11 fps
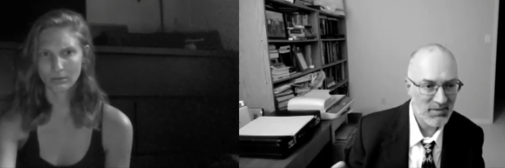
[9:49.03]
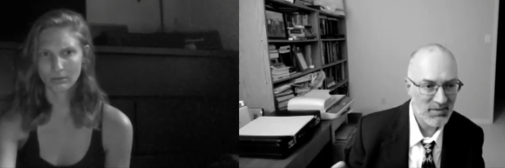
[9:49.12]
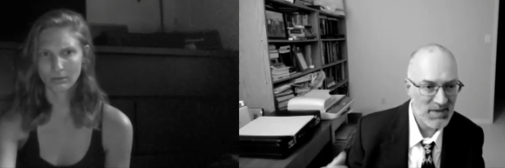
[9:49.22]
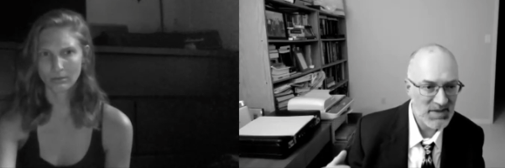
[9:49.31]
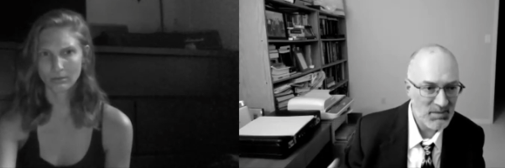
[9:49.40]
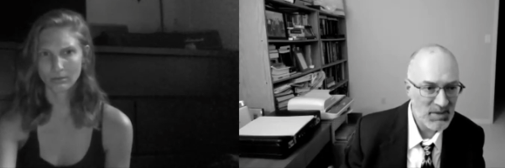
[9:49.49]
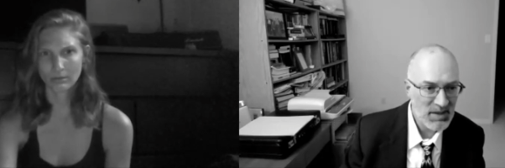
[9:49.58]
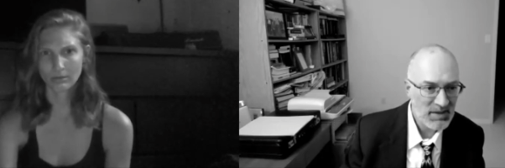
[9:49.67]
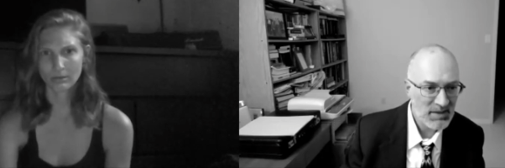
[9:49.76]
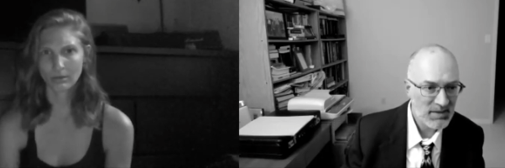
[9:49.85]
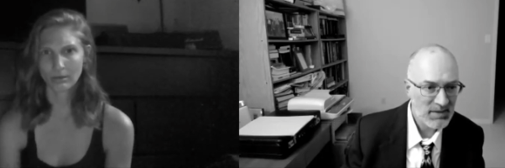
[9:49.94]
Speaker 1: Visit me
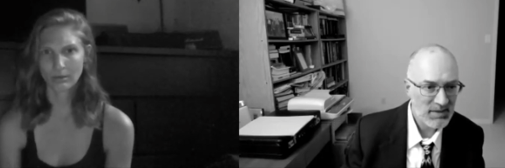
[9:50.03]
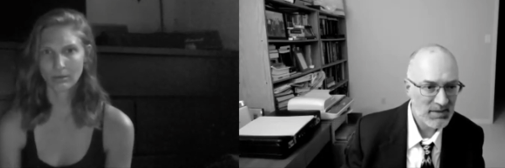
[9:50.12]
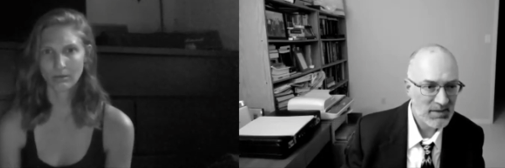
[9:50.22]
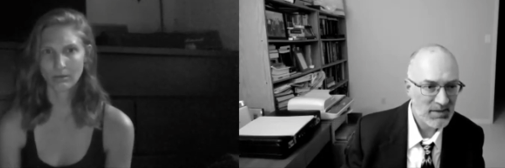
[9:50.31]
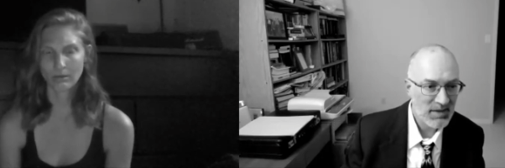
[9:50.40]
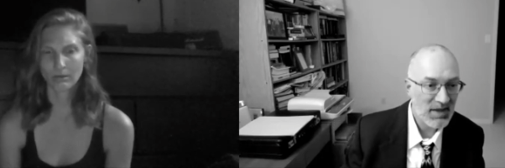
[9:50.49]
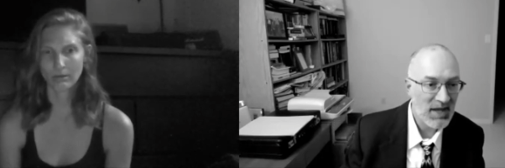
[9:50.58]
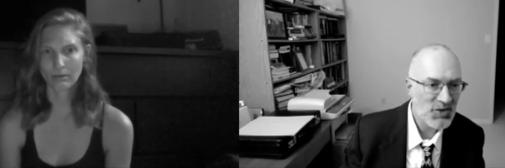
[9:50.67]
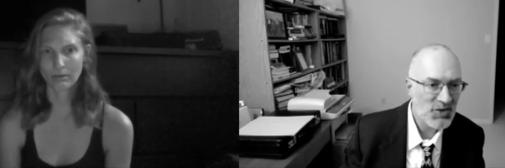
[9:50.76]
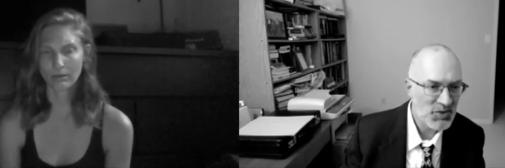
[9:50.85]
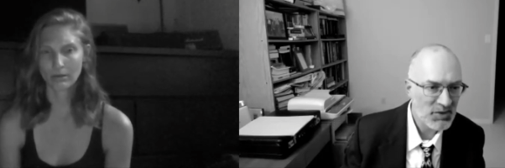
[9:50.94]

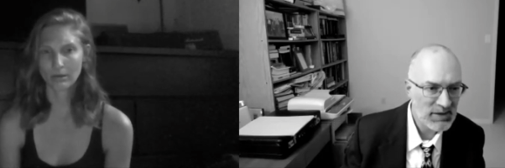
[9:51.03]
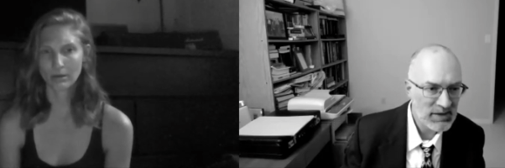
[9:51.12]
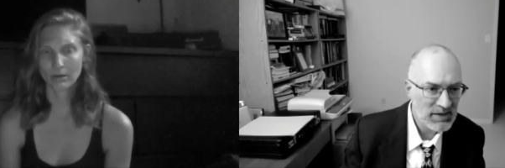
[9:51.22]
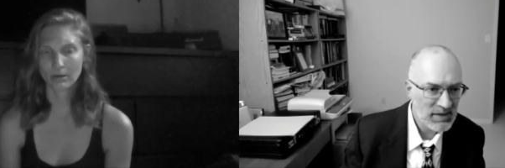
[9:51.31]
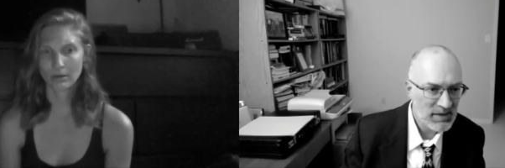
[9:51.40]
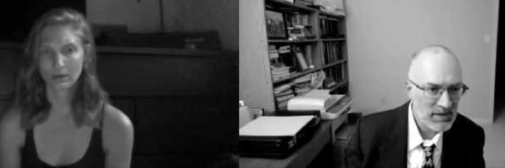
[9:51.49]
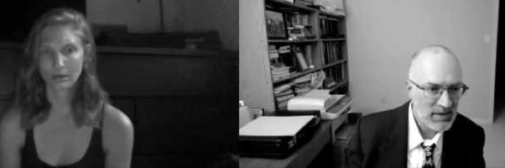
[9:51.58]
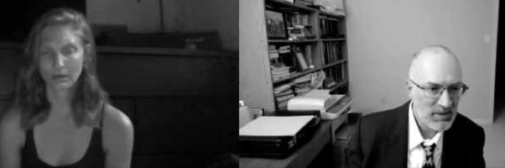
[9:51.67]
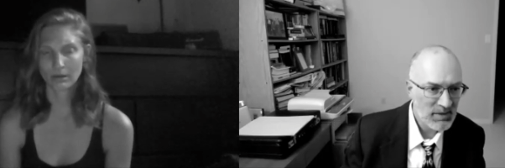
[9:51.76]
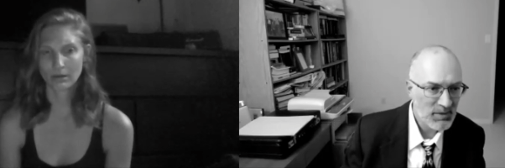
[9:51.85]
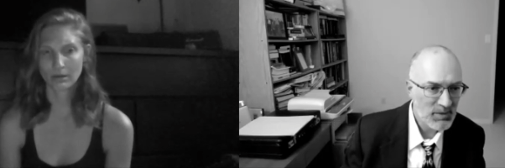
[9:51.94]
occasionally
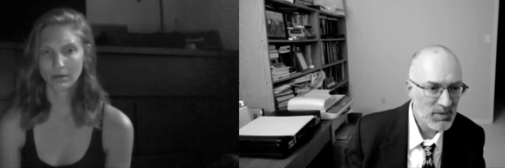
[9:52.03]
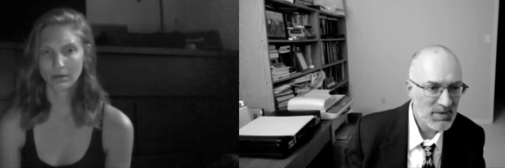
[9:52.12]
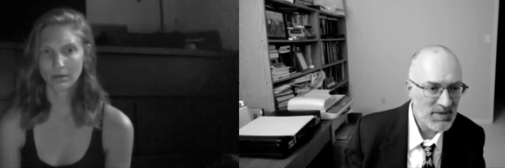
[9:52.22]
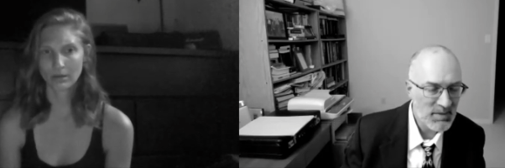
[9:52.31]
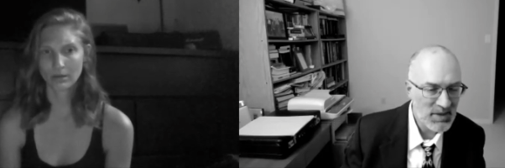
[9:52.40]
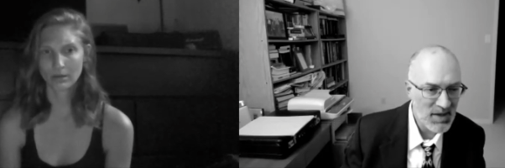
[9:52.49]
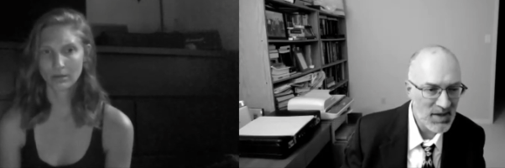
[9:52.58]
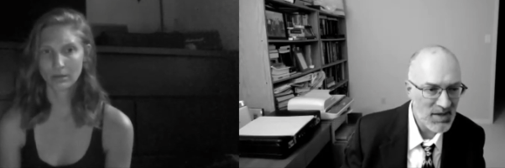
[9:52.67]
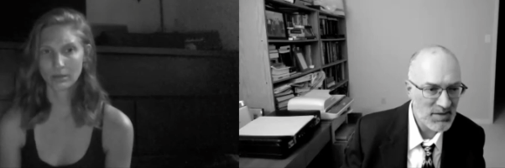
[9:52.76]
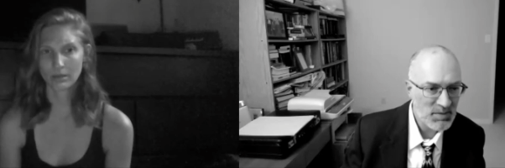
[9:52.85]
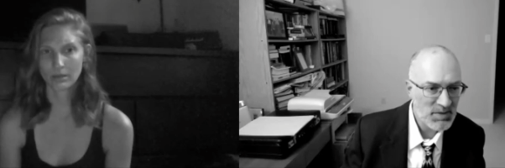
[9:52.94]
once I'm in the
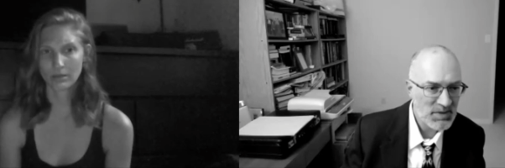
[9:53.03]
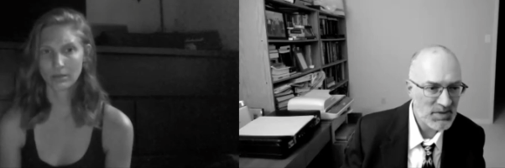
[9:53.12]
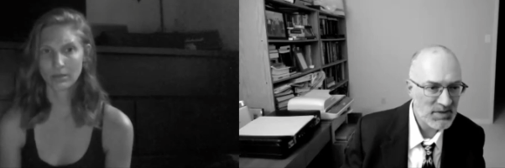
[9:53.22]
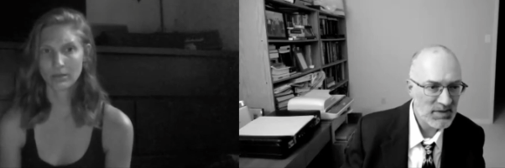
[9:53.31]
hospice.